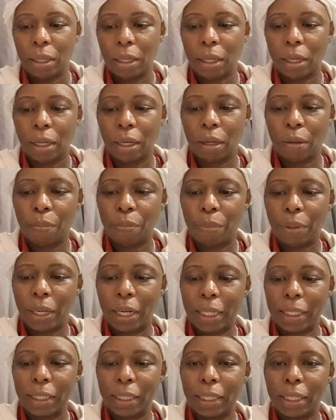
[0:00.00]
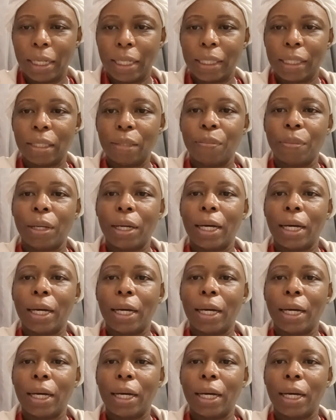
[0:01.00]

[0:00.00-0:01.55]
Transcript: Um, but I did get some